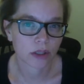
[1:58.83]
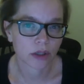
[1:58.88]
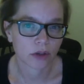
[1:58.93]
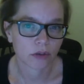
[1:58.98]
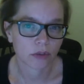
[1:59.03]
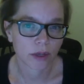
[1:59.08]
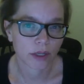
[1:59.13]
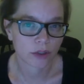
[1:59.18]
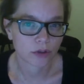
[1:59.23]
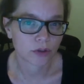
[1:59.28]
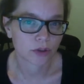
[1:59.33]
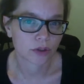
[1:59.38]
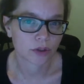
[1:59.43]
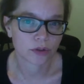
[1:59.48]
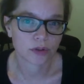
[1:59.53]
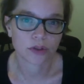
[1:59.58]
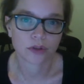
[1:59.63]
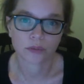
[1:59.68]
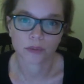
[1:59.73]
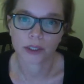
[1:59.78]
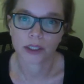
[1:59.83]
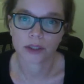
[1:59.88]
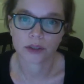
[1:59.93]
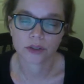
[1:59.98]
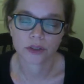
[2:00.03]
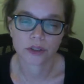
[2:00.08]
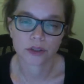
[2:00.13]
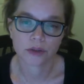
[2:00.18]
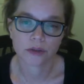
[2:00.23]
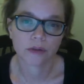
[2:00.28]
you introduce the reader
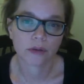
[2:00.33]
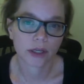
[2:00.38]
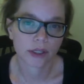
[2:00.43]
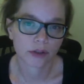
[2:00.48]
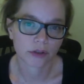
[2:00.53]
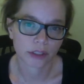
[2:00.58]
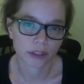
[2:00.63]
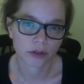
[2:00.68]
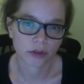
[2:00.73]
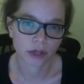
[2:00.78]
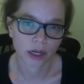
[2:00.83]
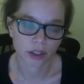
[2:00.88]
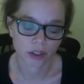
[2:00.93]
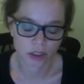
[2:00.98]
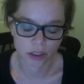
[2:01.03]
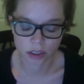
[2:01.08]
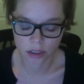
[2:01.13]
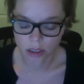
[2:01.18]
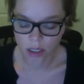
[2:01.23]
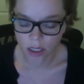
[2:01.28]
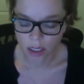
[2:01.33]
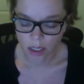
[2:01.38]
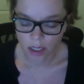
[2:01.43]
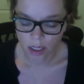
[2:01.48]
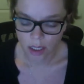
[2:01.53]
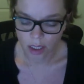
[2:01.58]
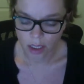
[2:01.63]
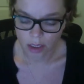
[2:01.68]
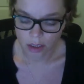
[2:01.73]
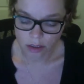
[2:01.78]
to in your introduction
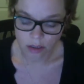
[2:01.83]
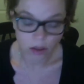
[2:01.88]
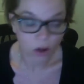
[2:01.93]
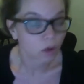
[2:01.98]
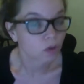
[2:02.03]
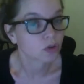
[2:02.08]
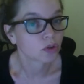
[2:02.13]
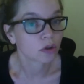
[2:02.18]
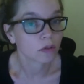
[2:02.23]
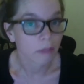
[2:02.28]
is cultural